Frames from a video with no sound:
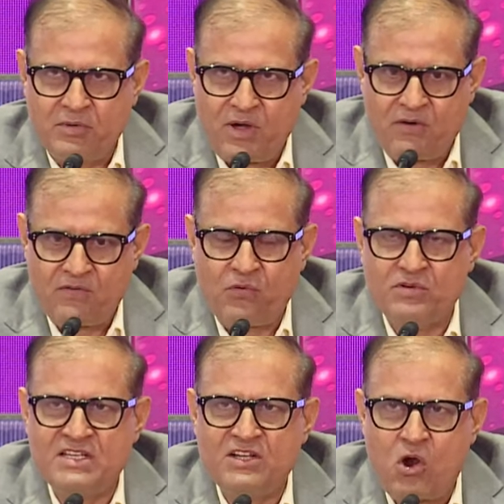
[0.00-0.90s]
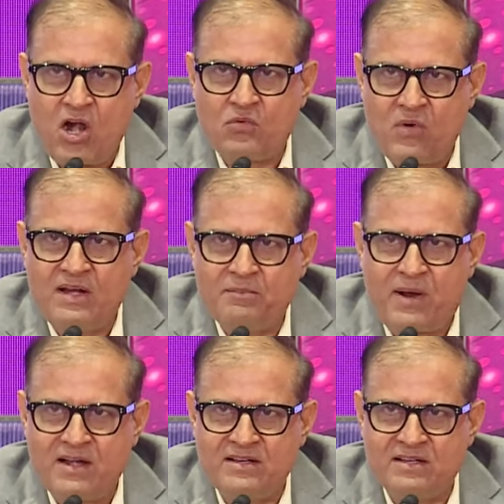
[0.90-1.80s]
Our 4G, not one
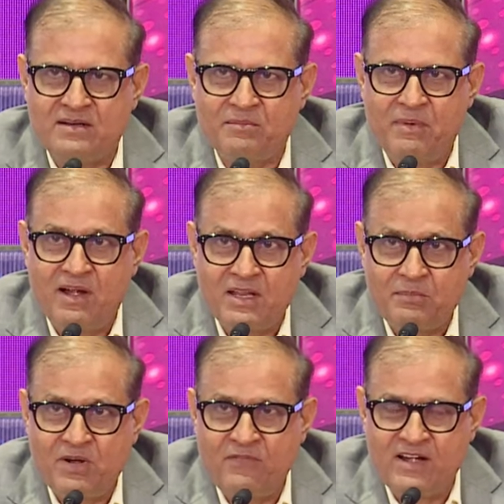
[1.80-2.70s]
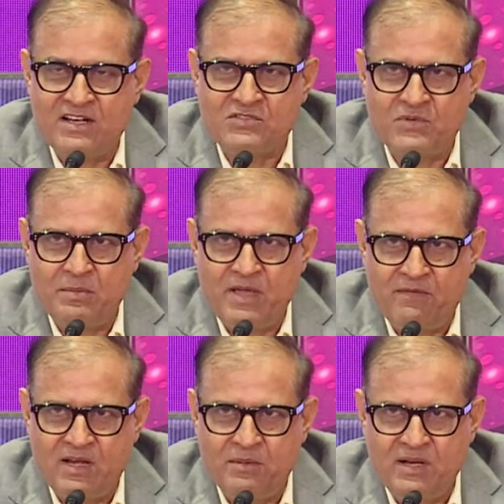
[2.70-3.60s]
partner, multiple vendors will be
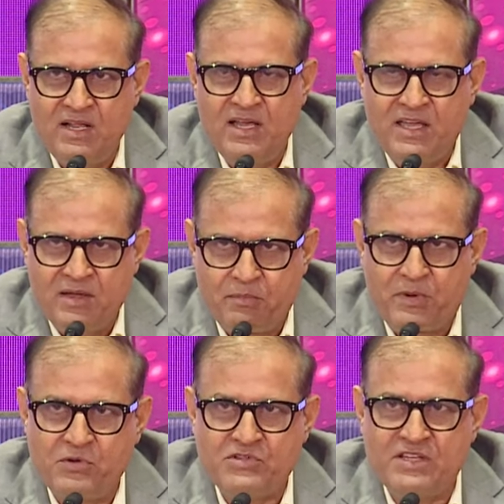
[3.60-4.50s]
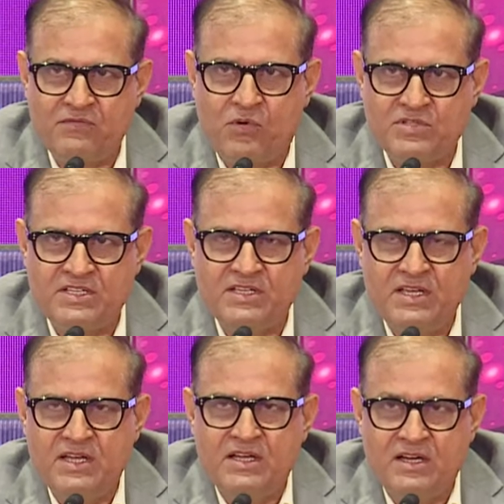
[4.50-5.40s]
available producing 4G
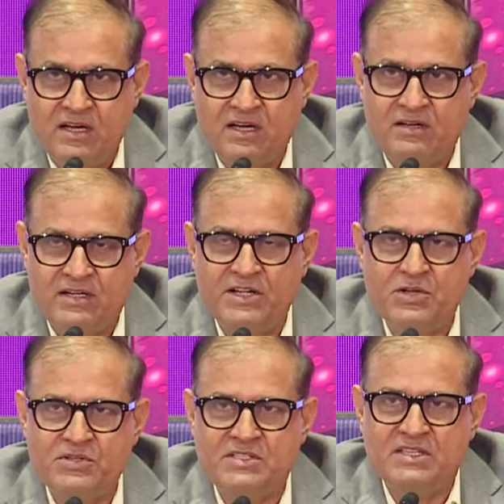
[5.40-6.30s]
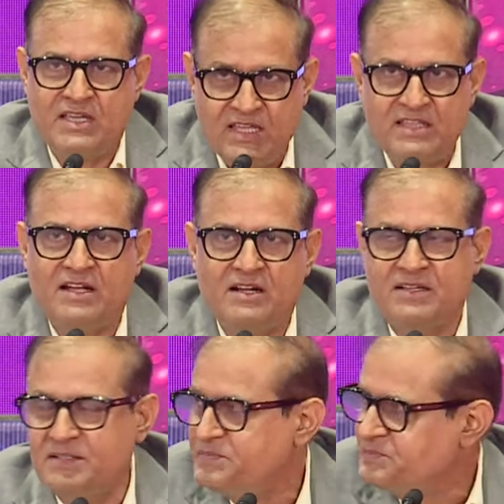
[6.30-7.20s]
radios in the country.